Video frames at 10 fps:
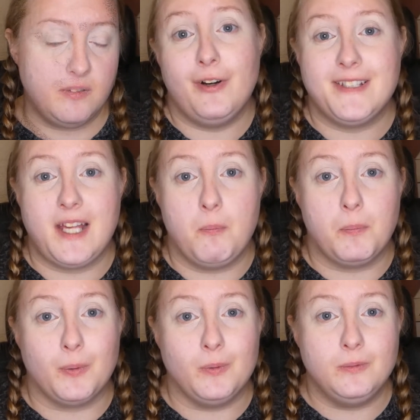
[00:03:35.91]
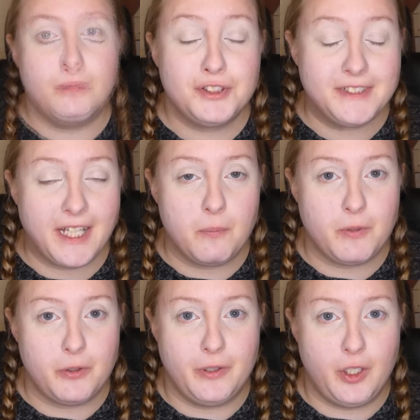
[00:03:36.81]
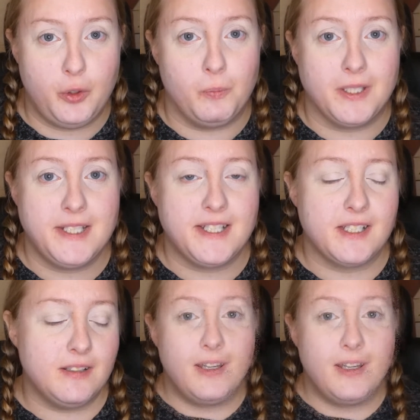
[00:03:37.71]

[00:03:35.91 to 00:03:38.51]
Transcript: For example, today I'm doing humans.